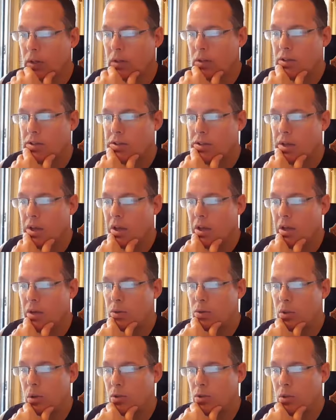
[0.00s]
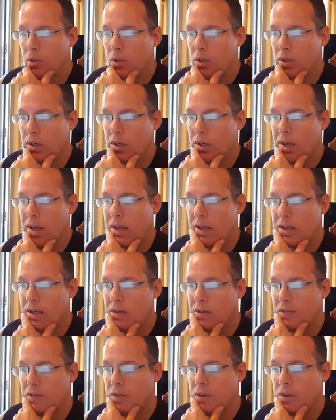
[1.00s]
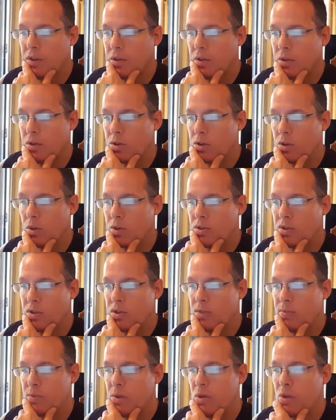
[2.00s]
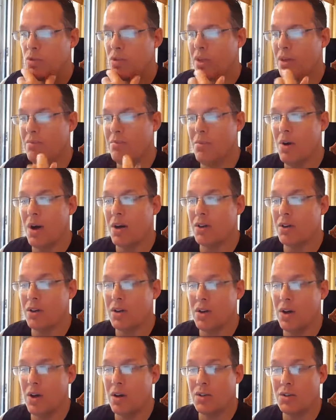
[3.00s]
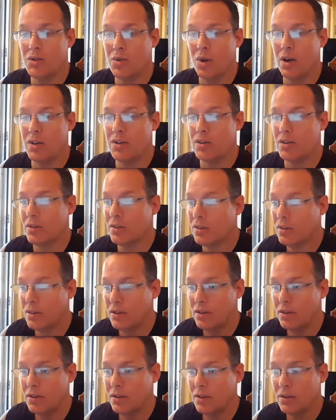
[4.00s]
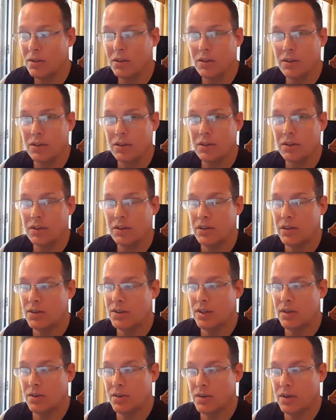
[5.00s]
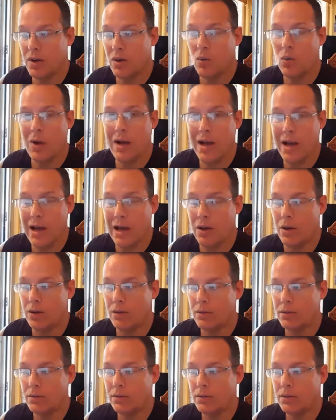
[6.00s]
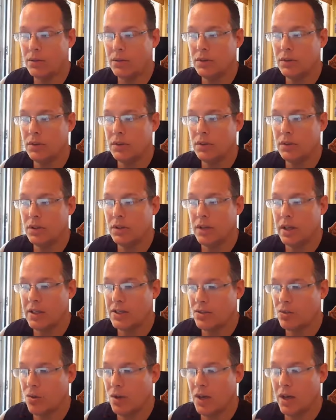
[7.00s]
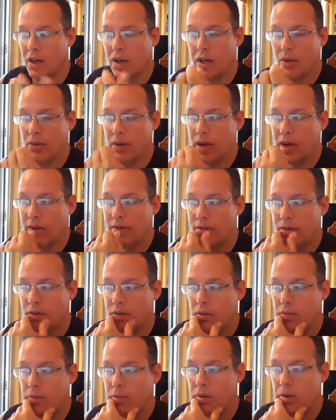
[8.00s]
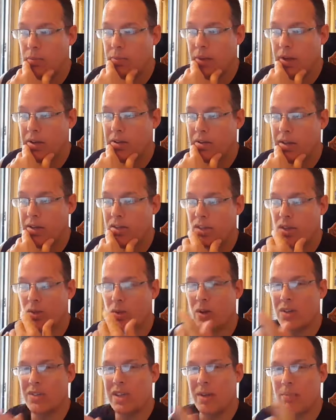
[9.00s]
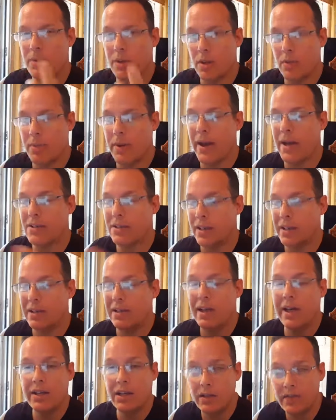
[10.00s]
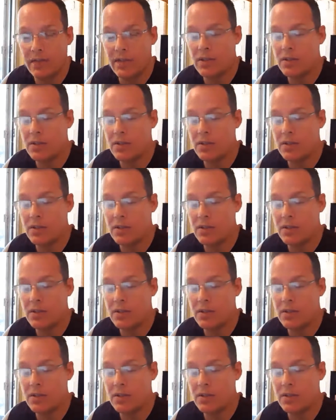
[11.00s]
The CIA was also looking at hacking the vehicle control systems used in modern cars, trucks, etc., etc. Wow. That's why we have to pay attention to what's happened in the past in light of